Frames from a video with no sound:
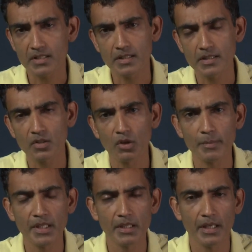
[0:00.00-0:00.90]
this is going to
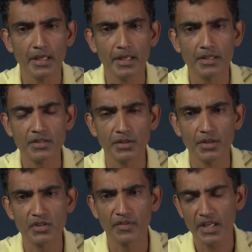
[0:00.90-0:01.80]
be a
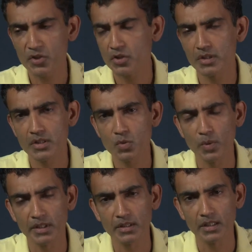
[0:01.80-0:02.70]
series of lectures with